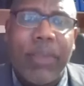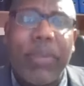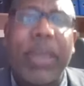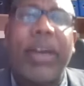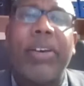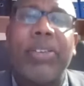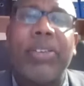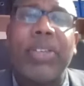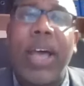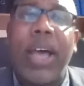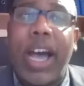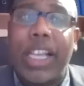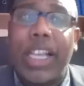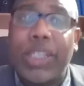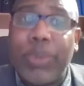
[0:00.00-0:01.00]
Because
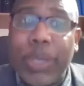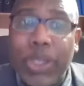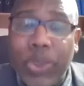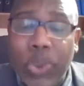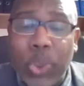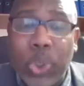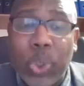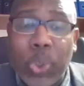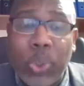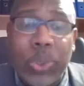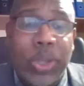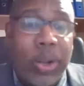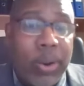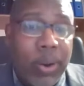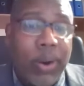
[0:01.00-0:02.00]
as we do so,
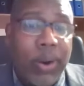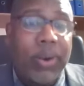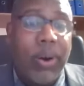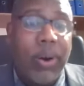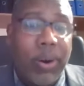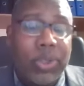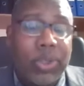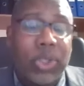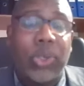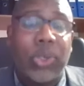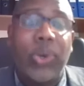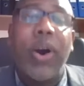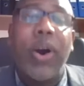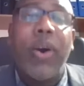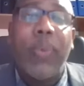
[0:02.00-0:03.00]
the Lord
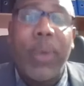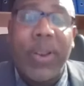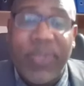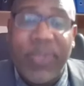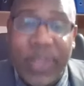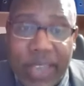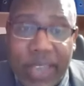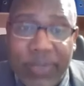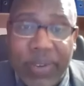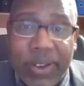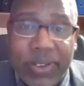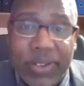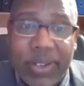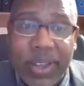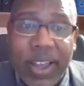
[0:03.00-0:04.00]
also will forgive
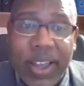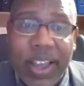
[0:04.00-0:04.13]
us.